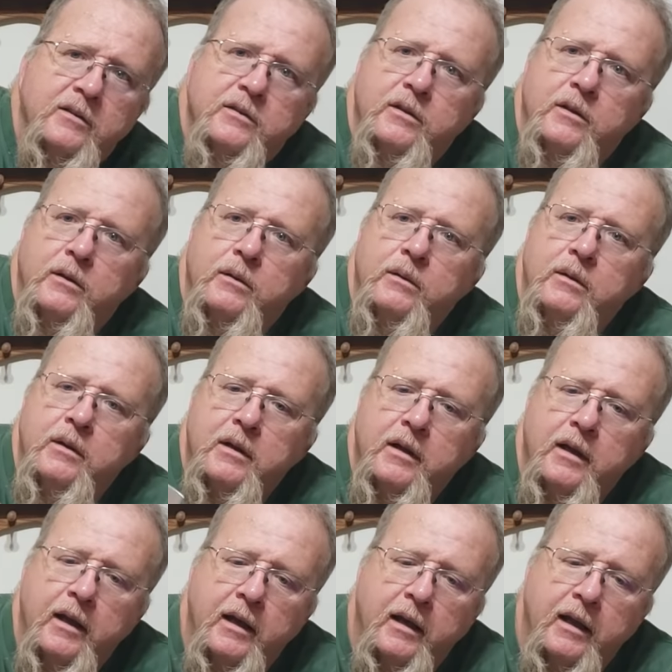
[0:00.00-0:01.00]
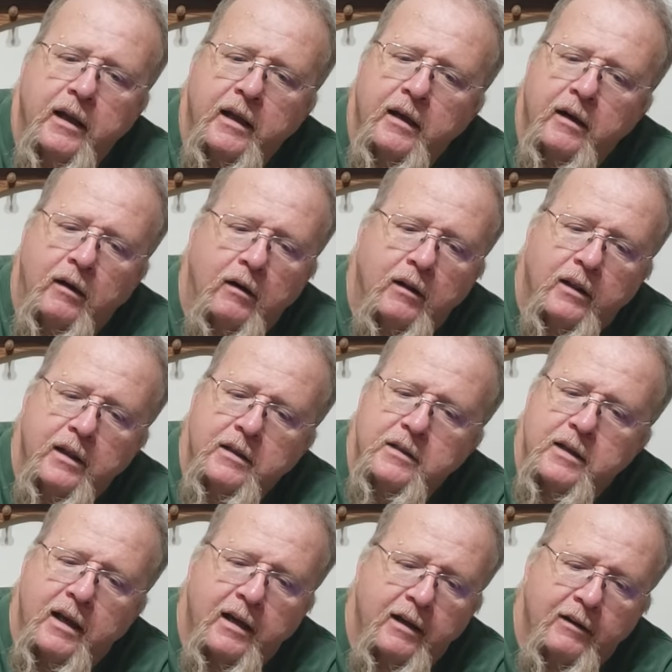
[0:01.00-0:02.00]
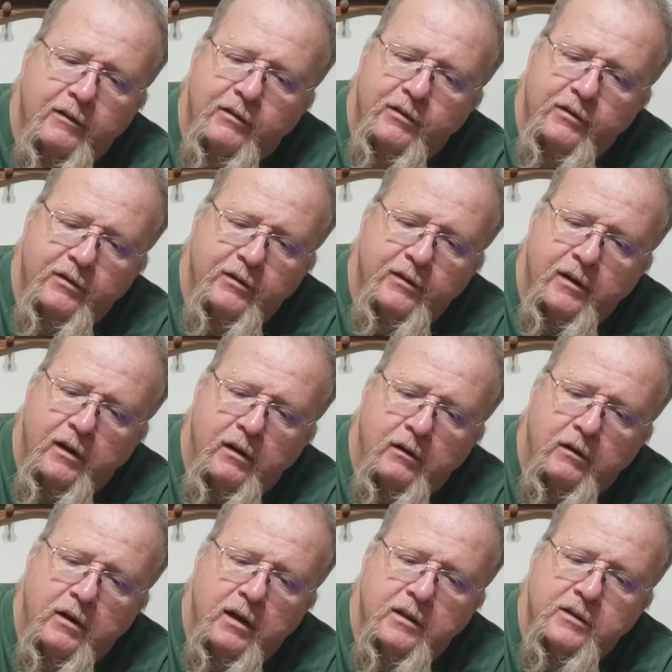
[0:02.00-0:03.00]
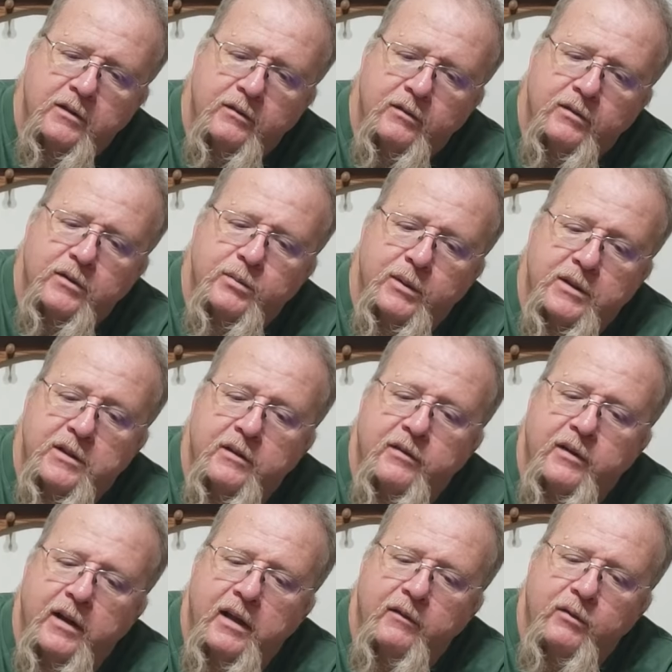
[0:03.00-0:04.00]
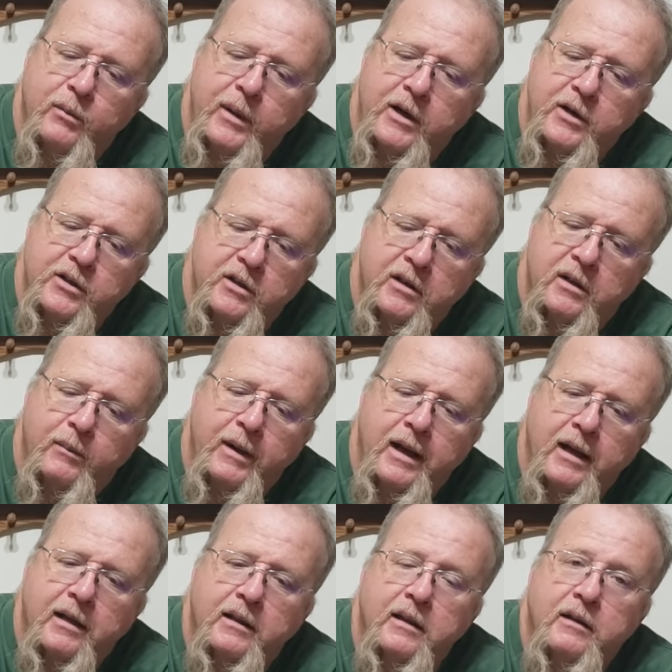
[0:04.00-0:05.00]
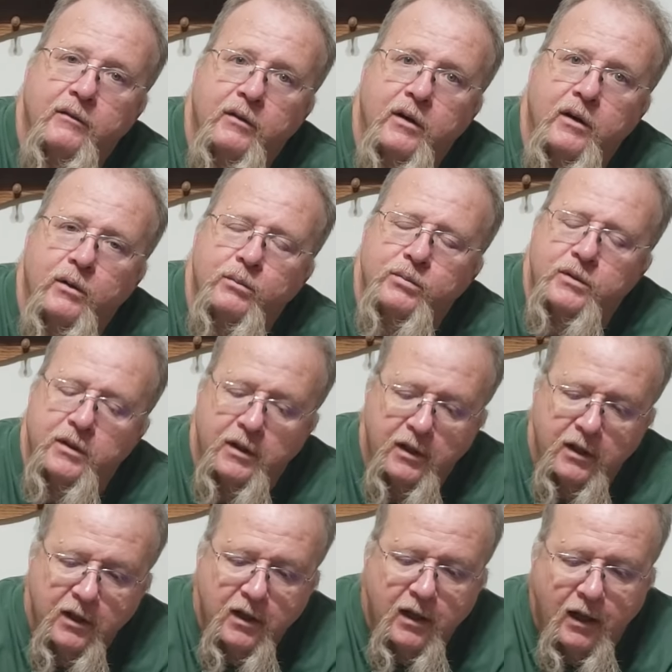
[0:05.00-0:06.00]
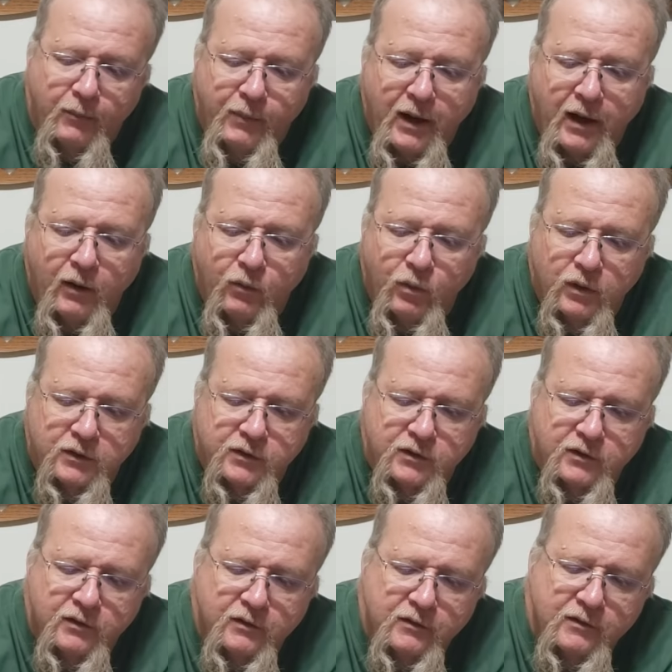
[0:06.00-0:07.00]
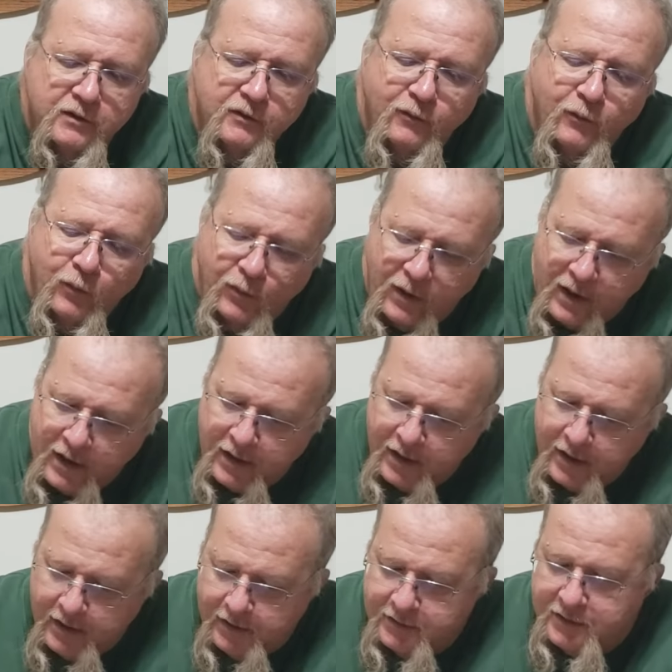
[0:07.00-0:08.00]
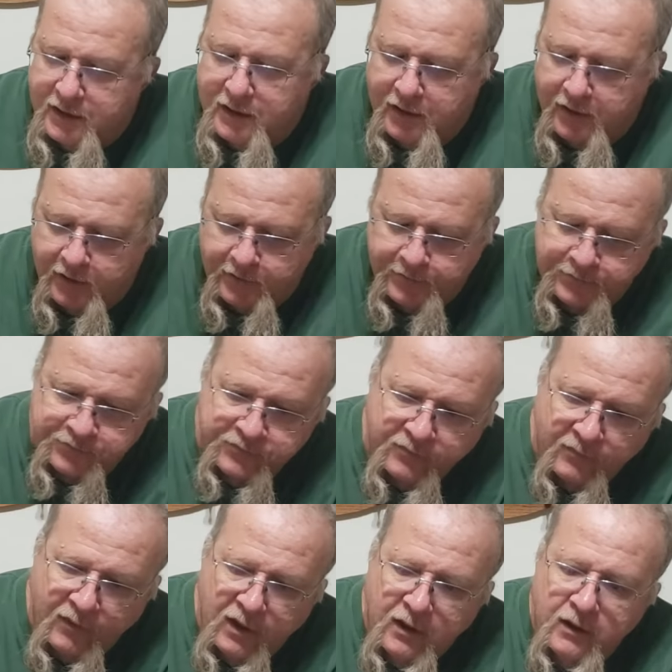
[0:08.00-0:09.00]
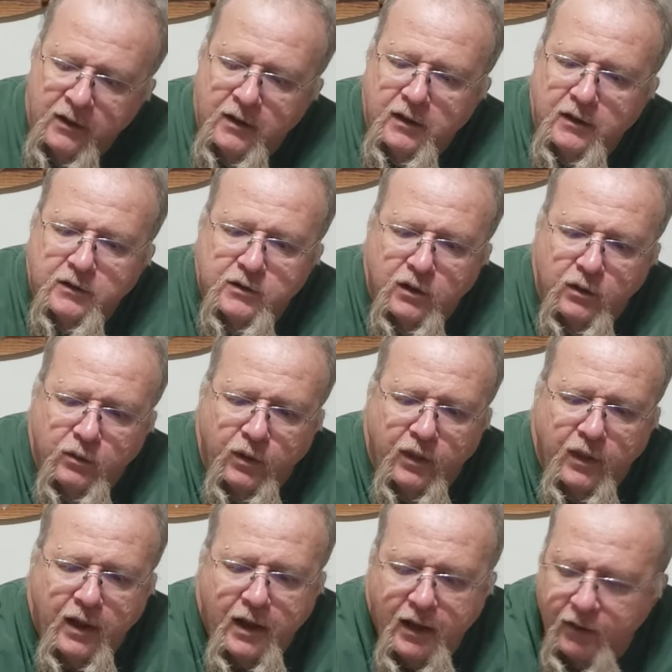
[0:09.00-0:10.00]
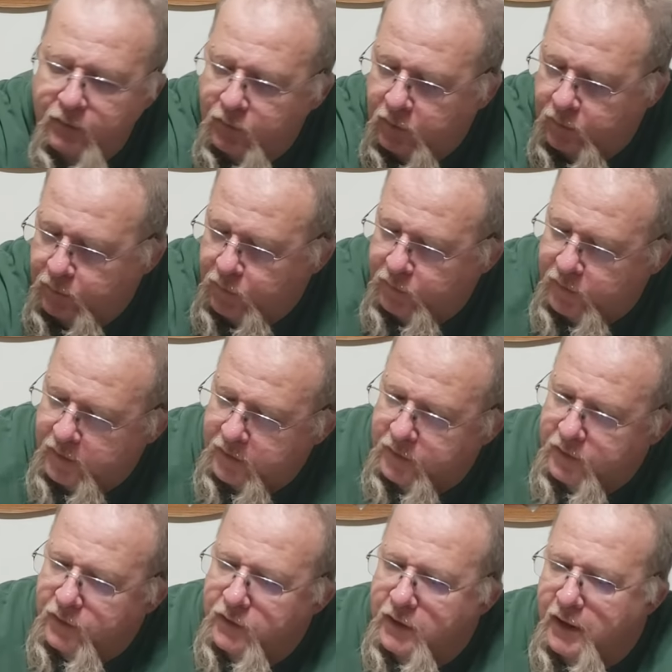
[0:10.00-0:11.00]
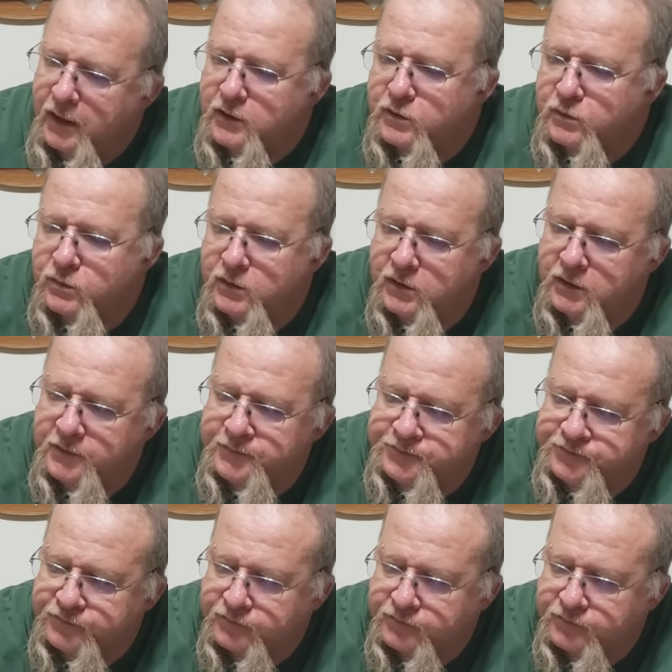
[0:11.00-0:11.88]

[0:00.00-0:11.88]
So, and again, all of these have all kinds of specific information on the back of the envelopes about what variety is in there. So with that, we'll move on to the next one